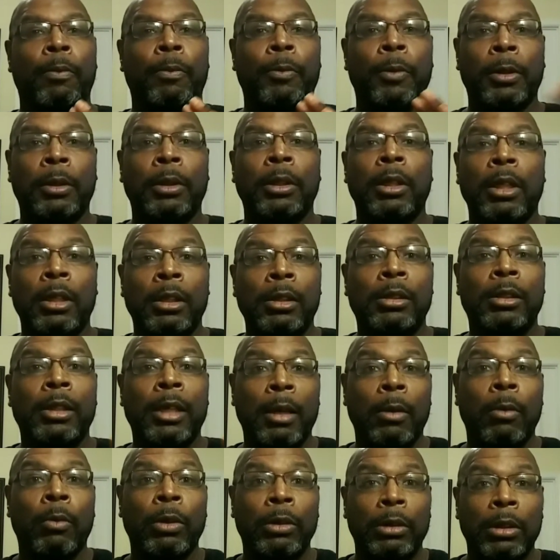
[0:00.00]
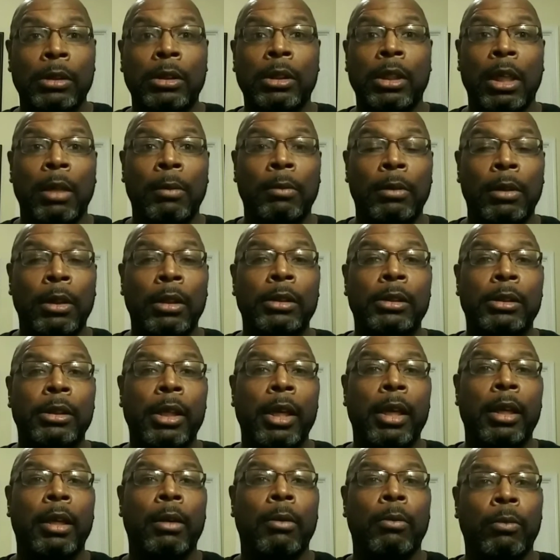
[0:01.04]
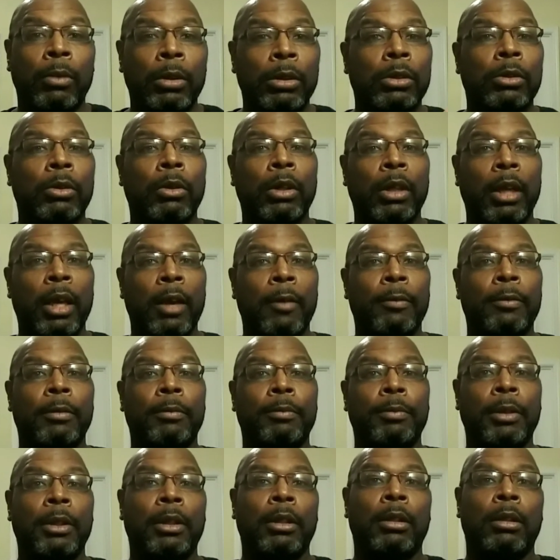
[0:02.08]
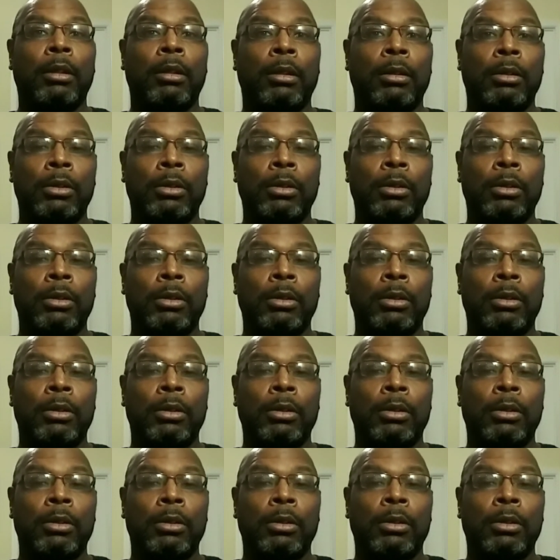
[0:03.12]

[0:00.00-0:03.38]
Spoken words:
the things that what the team looks like and what's going to have to be.